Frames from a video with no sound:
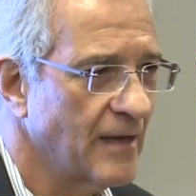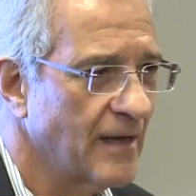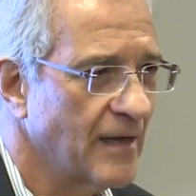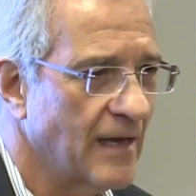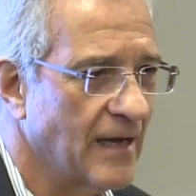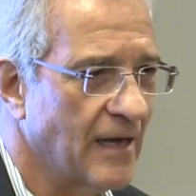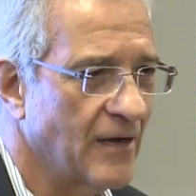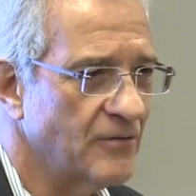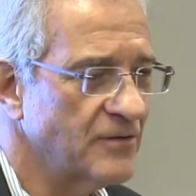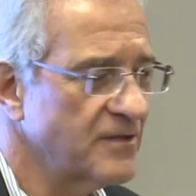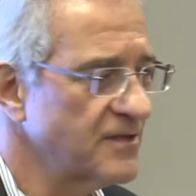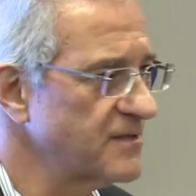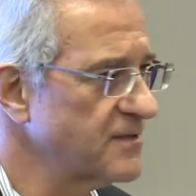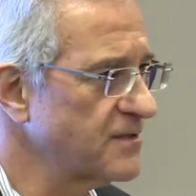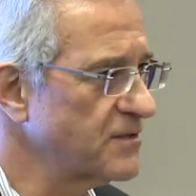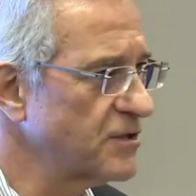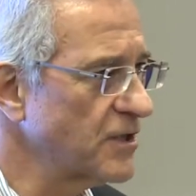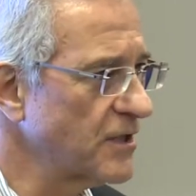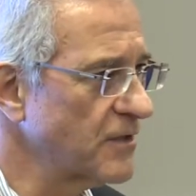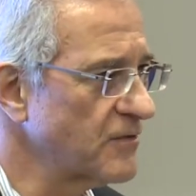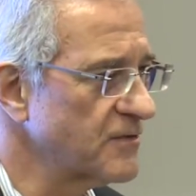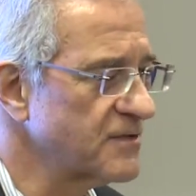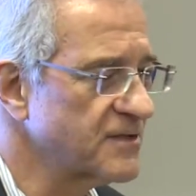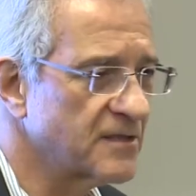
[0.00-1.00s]
How does
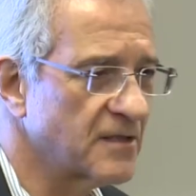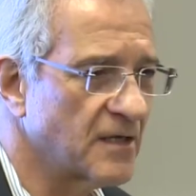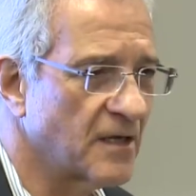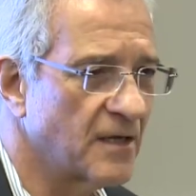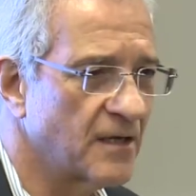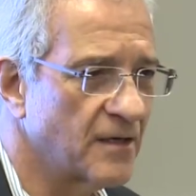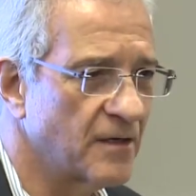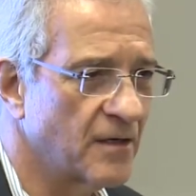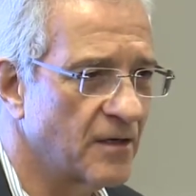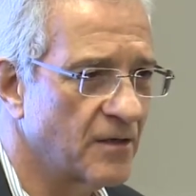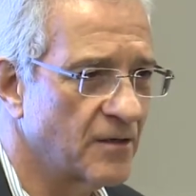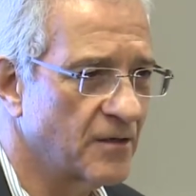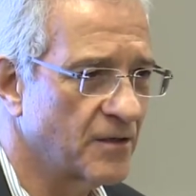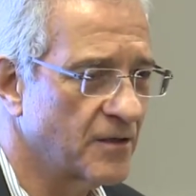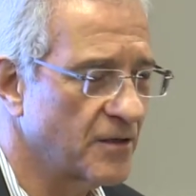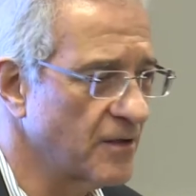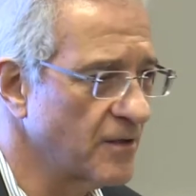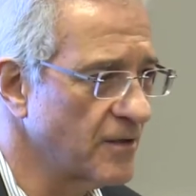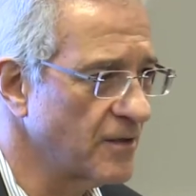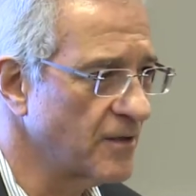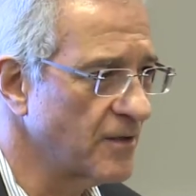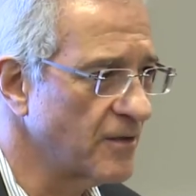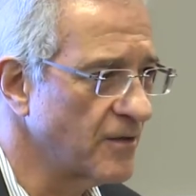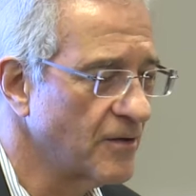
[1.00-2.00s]
genocide
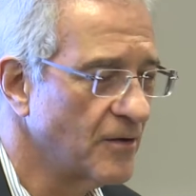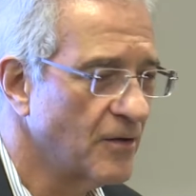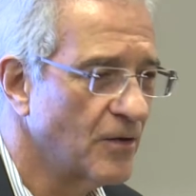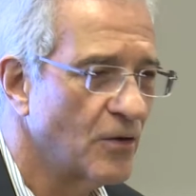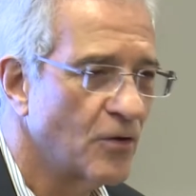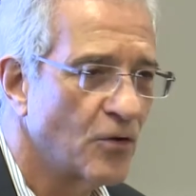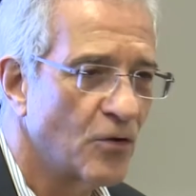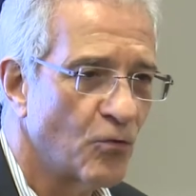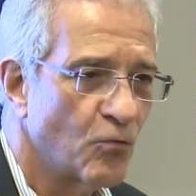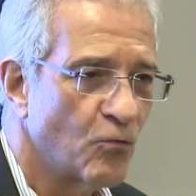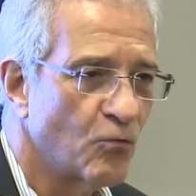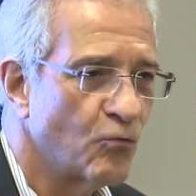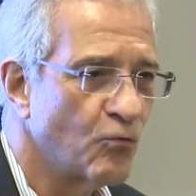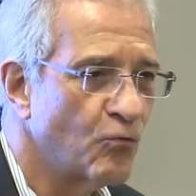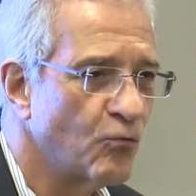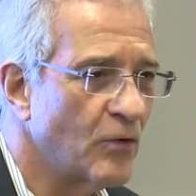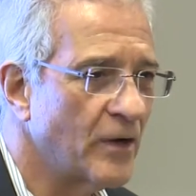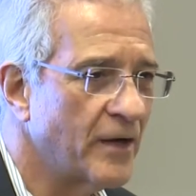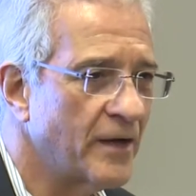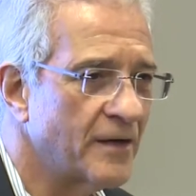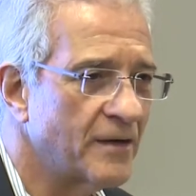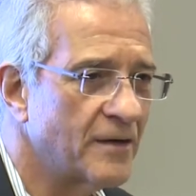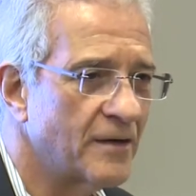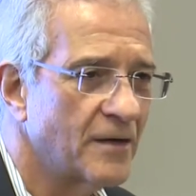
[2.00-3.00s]
occur
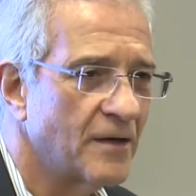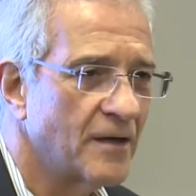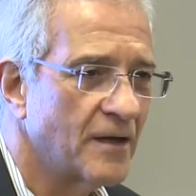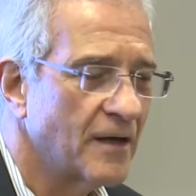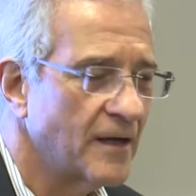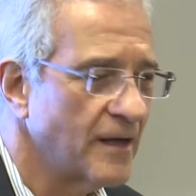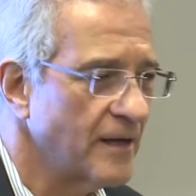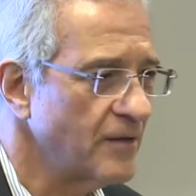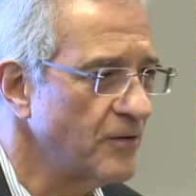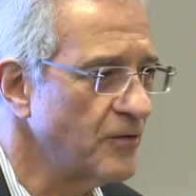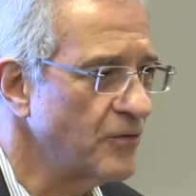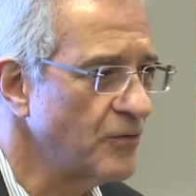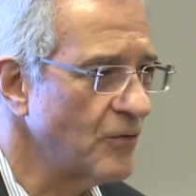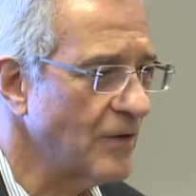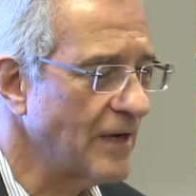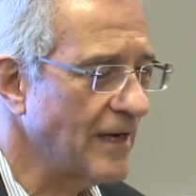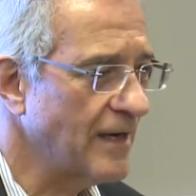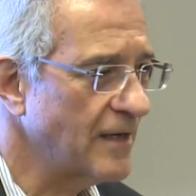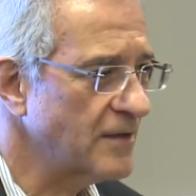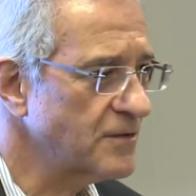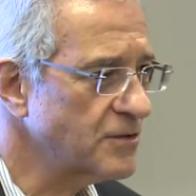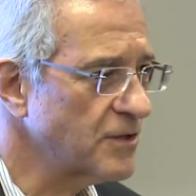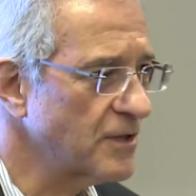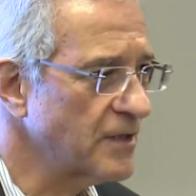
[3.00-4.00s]
when you
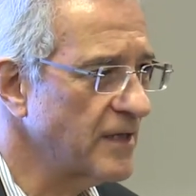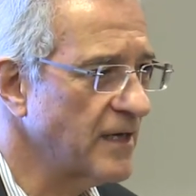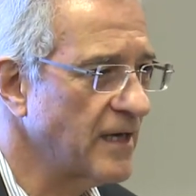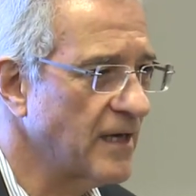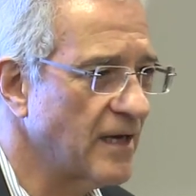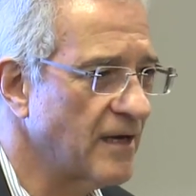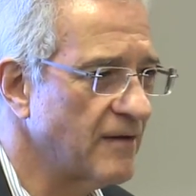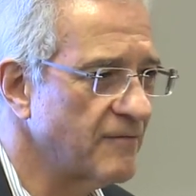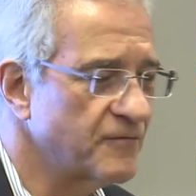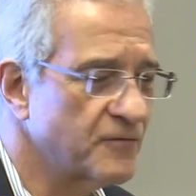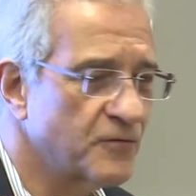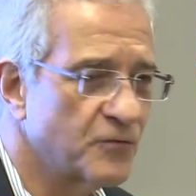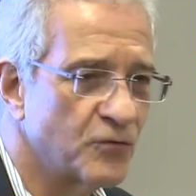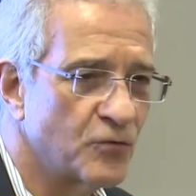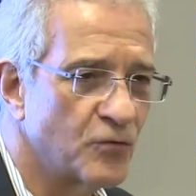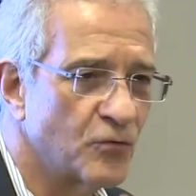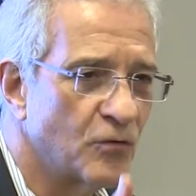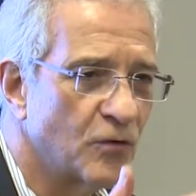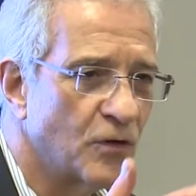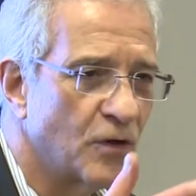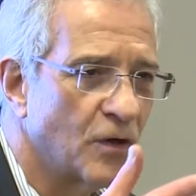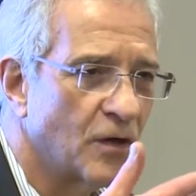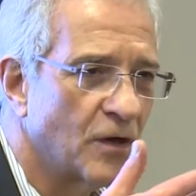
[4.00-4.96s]
actually have to